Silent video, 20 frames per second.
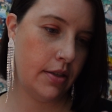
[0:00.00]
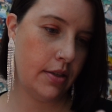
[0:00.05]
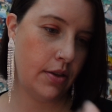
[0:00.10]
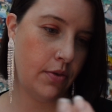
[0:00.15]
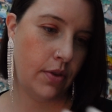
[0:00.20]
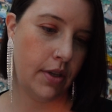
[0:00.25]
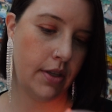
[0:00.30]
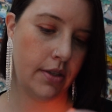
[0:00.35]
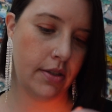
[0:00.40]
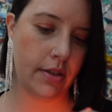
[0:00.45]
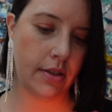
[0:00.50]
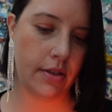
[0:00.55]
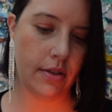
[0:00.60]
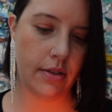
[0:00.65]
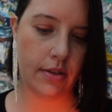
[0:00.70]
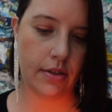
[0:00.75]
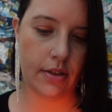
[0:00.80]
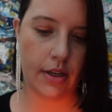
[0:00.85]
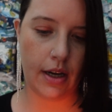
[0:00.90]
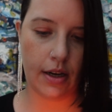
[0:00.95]
so this
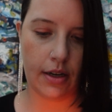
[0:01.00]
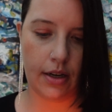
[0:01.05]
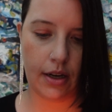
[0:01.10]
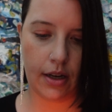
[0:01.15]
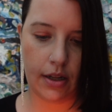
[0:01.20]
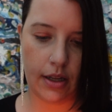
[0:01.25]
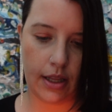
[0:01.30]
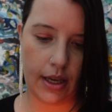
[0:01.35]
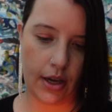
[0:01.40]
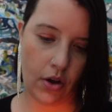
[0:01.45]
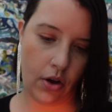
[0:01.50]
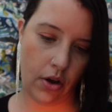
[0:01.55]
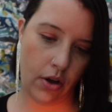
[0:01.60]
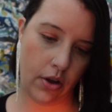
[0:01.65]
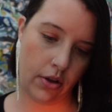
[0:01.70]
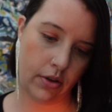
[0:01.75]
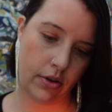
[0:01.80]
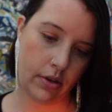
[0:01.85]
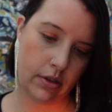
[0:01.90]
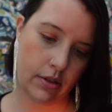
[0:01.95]
is technically
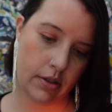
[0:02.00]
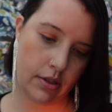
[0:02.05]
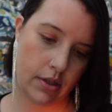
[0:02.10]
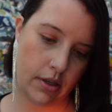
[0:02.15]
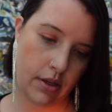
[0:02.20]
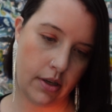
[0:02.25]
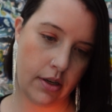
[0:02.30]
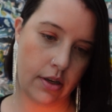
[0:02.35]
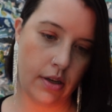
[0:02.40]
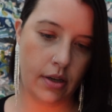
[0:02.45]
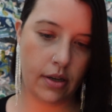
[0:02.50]
called